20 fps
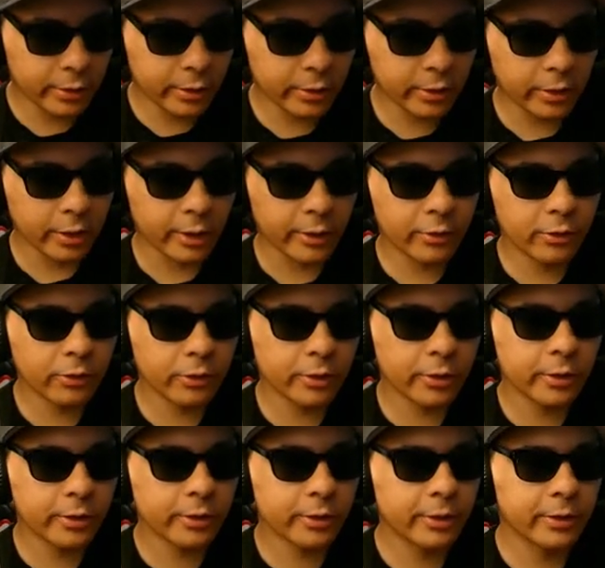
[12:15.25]

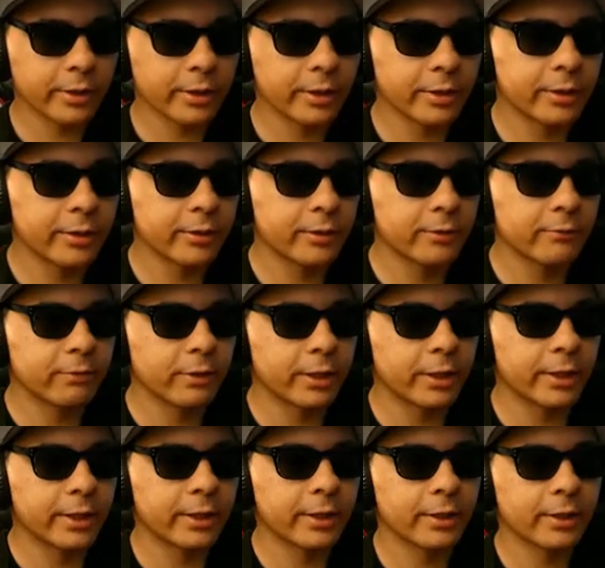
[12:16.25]
Lautner kind of
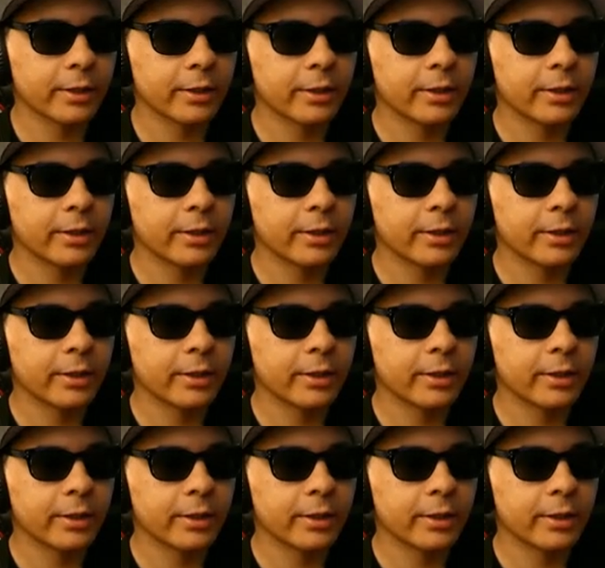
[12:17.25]
like